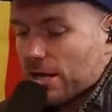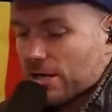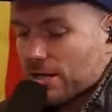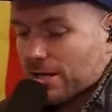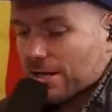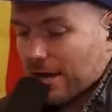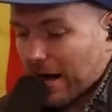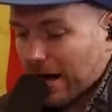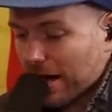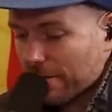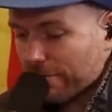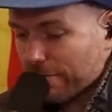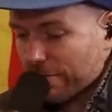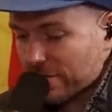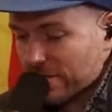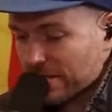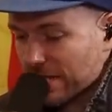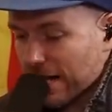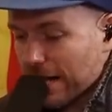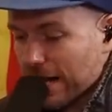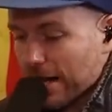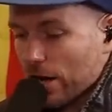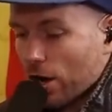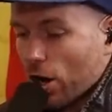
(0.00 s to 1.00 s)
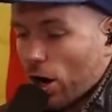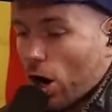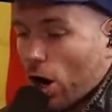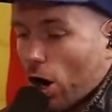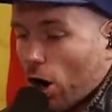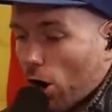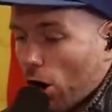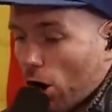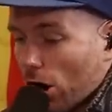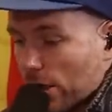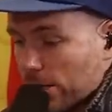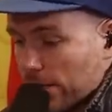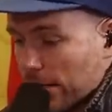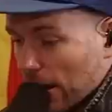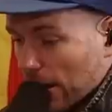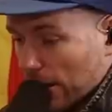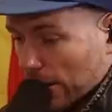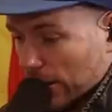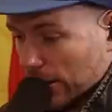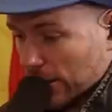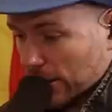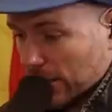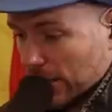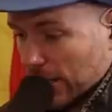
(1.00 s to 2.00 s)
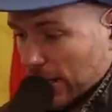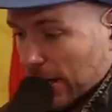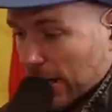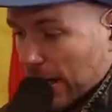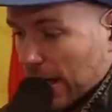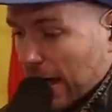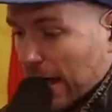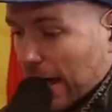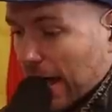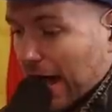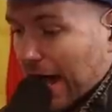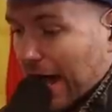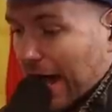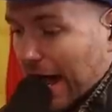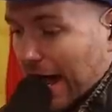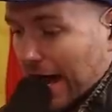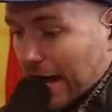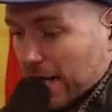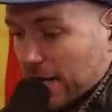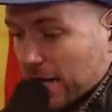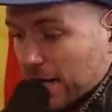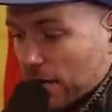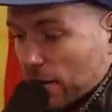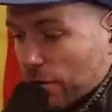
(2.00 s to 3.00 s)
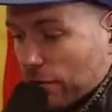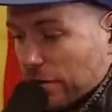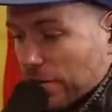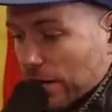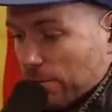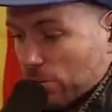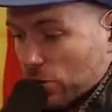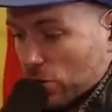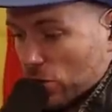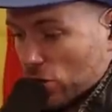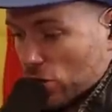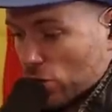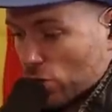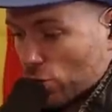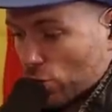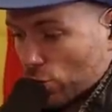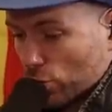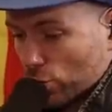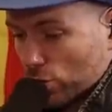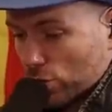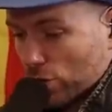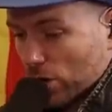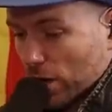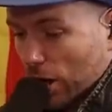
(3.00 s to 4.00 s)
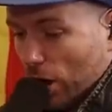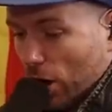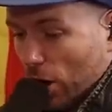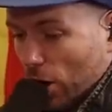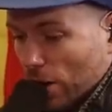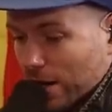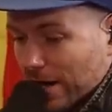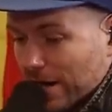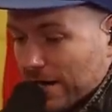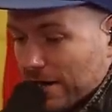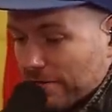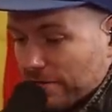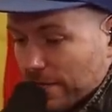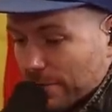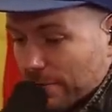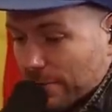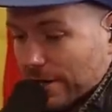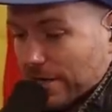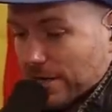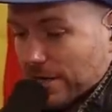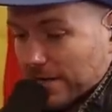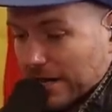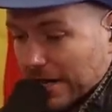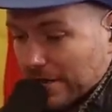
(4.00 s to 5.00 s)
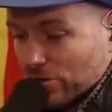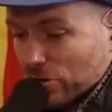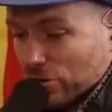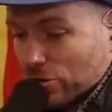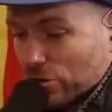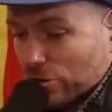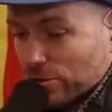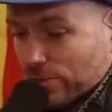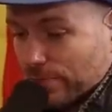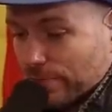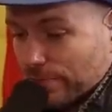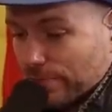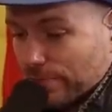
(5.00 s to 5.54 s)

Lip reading: to confiscate all dogs and give them to zoos or leave them in the desert.